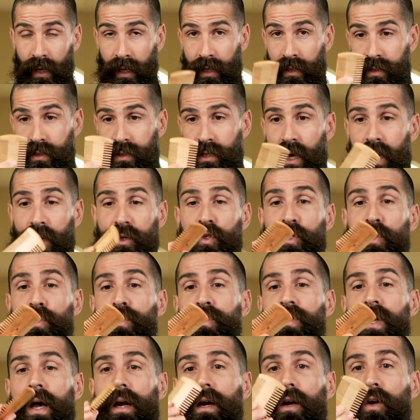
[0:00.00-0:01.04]
It's a
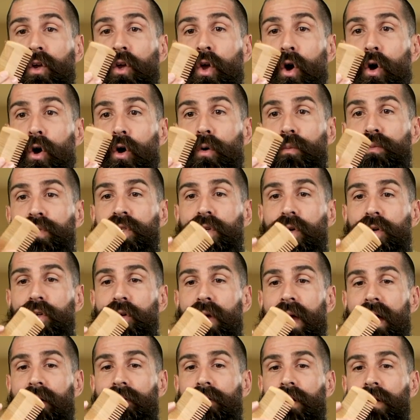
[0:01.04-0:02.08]
two-sided comb, so you
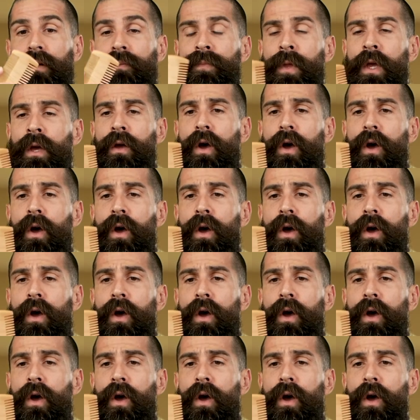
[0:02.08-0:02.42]
have a